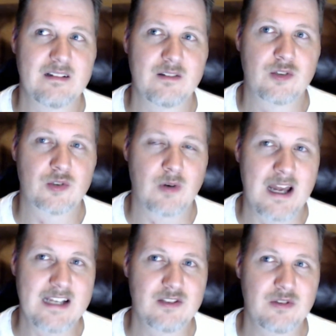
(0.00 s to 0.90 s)

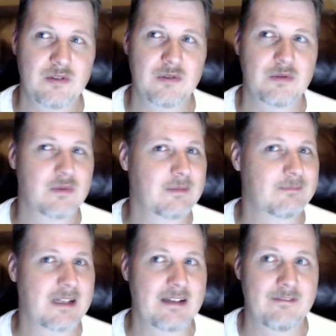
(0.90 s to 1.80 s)
try to
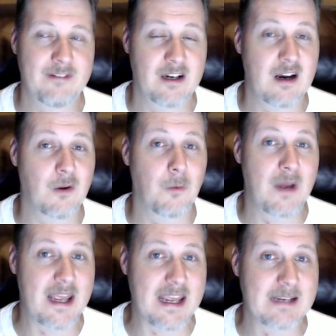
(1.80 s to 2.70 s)
figure out a
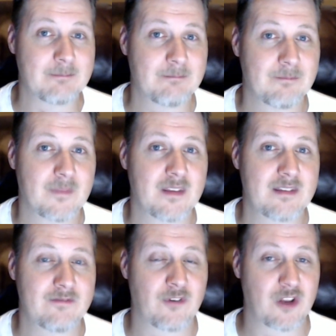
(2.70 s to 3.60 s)
way
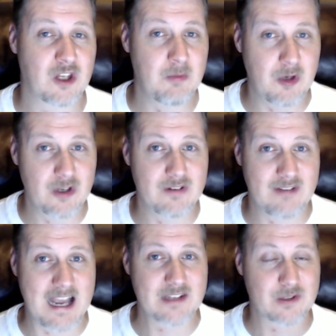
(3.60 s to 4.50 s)
for the community
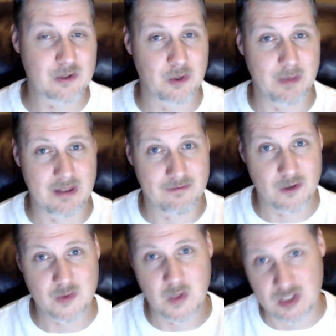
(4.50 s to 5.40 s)
advisors, who will be the
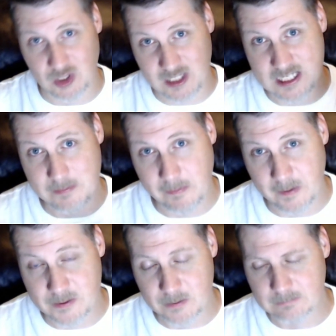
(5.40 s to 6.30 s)
first ones looking at your
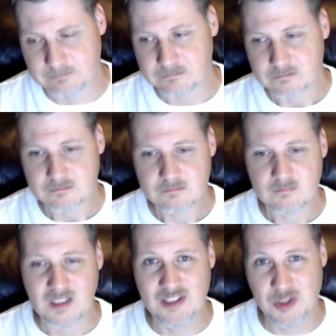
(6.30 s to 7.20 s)
proposal,
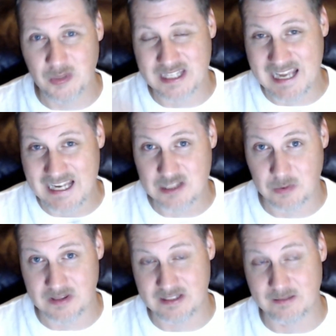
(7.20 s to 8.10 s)
to engage
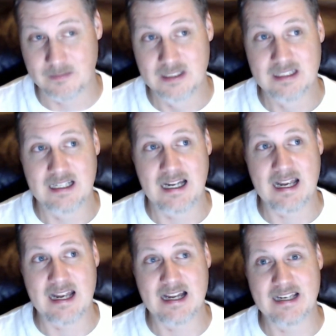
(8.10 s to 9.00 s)
with them.
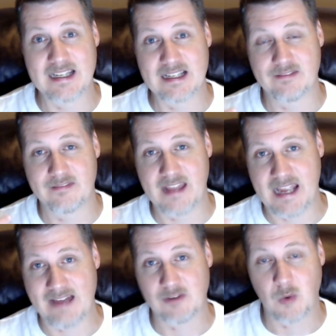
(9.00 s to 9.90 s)
And if they
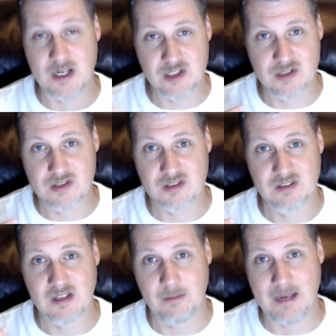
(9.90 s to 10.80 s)
have questions
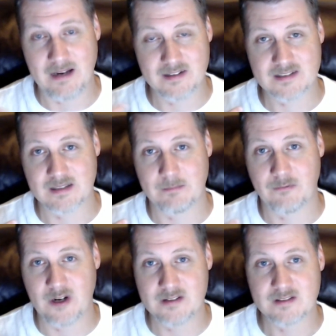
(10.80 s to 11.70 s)
about it up
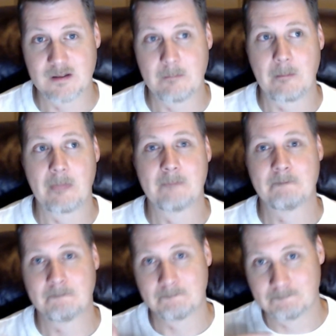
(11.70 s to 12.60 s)
front,
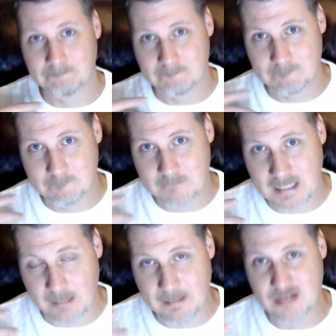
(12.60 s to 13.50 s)

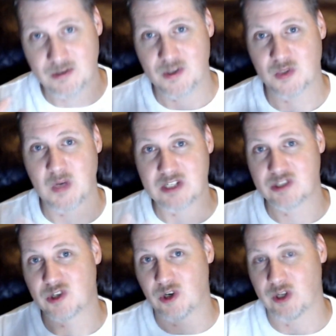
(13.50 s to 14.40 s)
help answer those
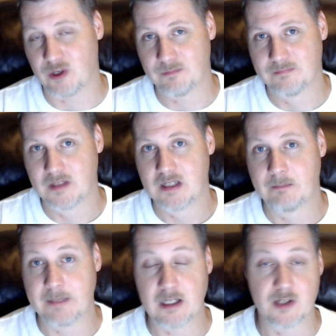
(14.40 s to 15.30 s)
questions early on,
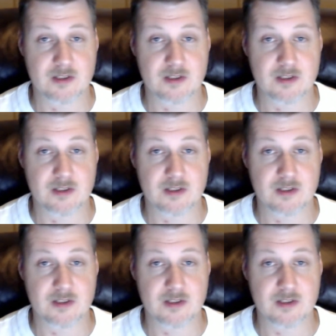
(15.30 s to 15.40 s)
because